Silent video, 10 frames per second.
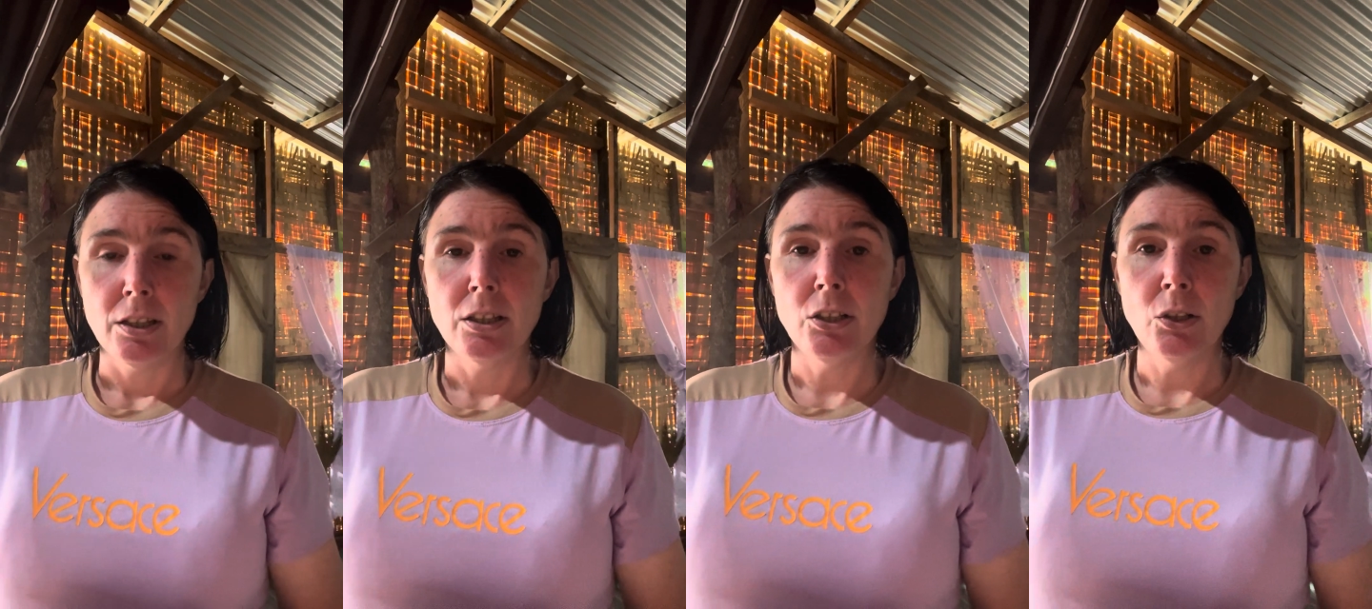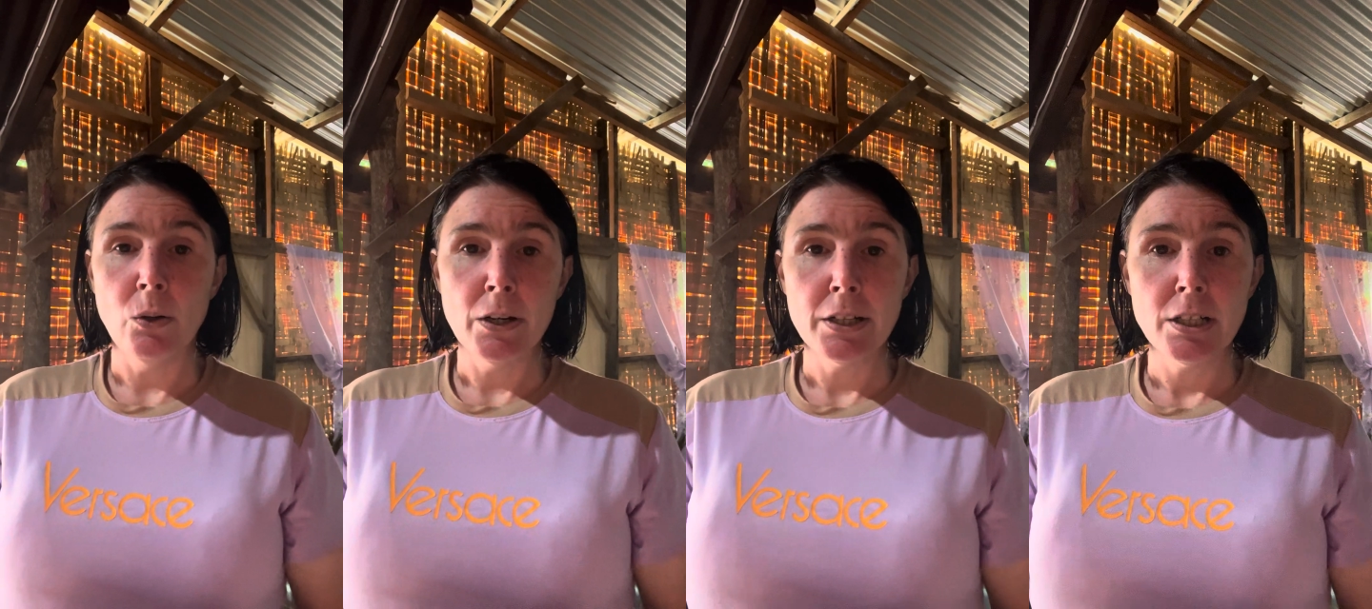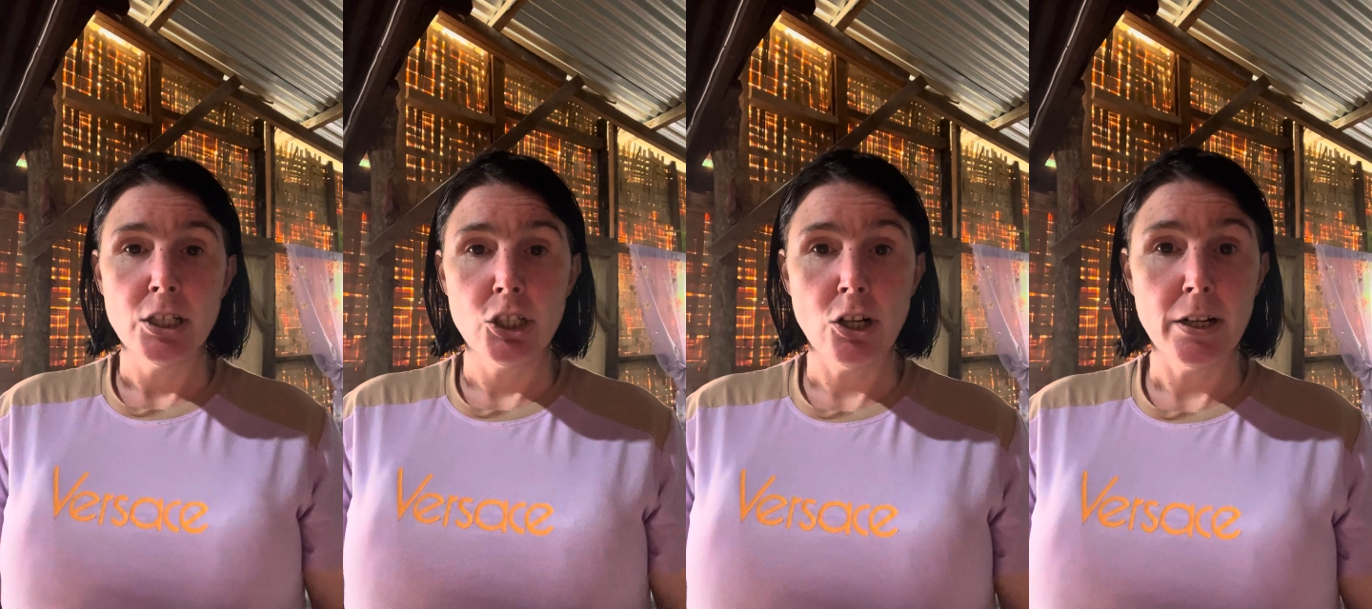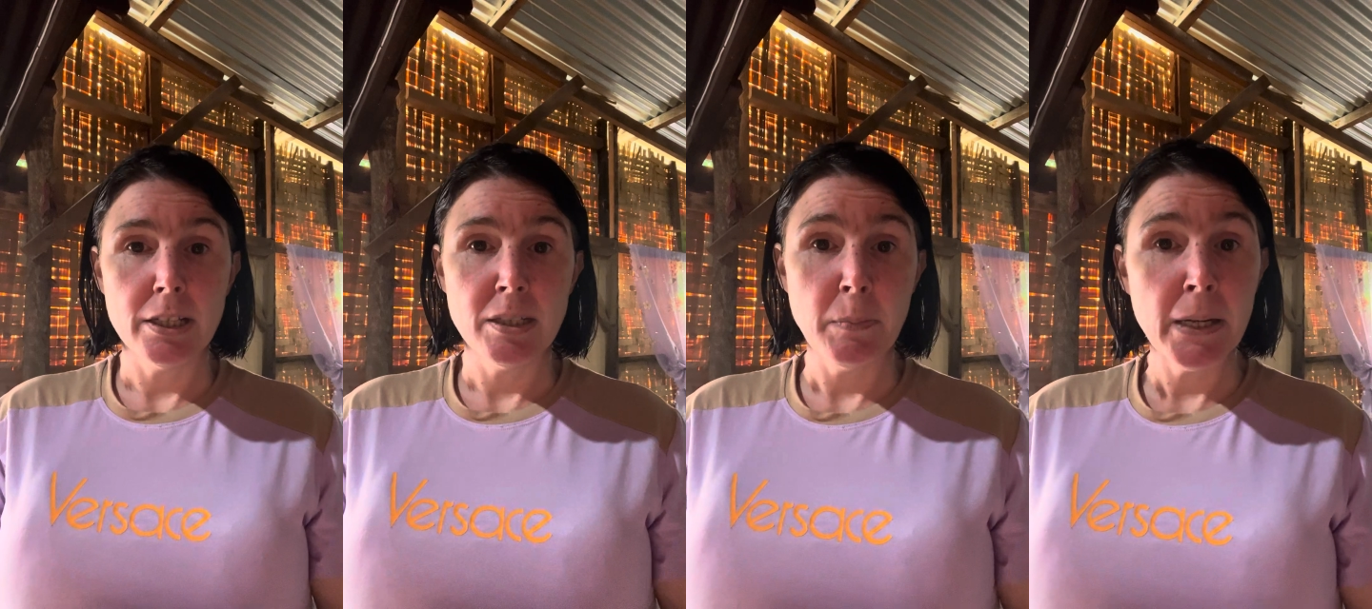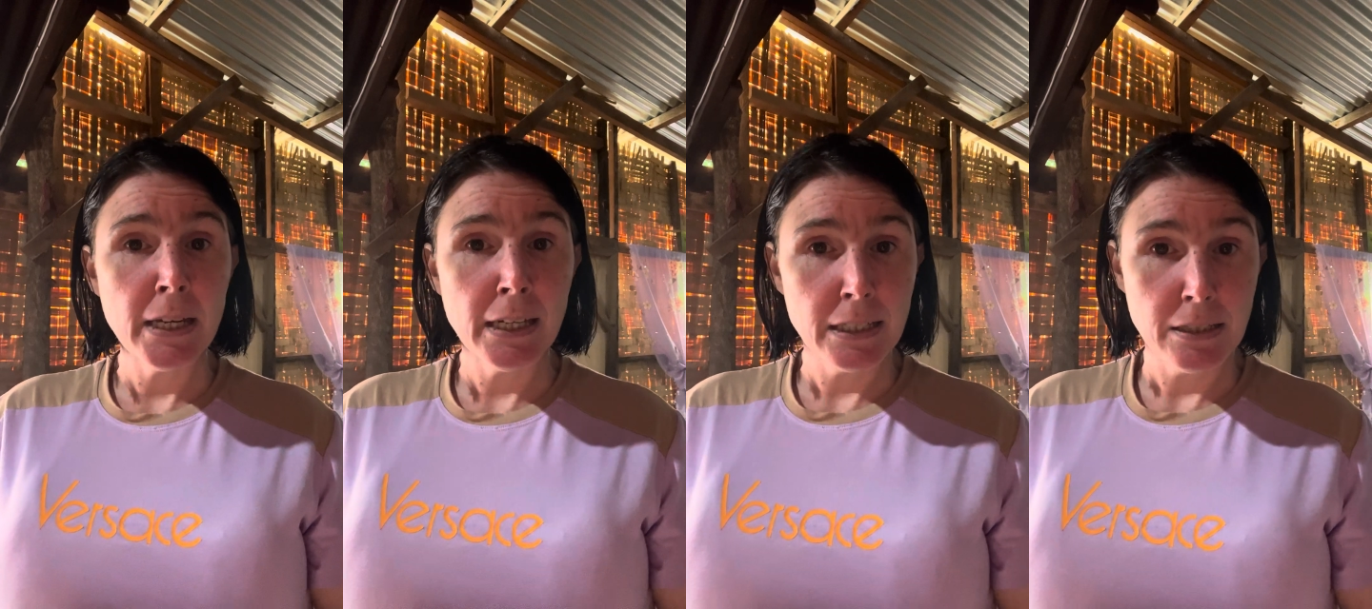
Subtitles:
the Lord started speaking